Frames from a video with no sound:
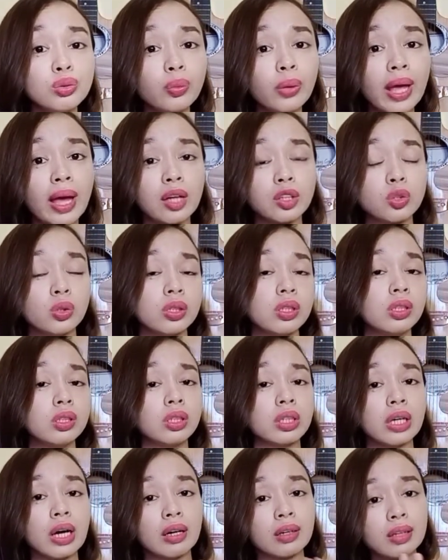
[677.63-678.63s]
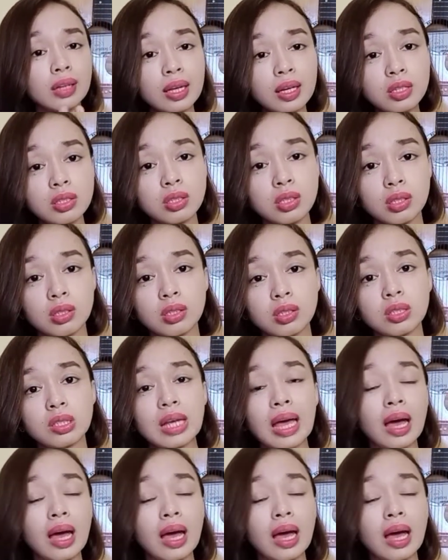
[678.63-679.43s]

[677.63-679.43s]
we actually learn our lessons,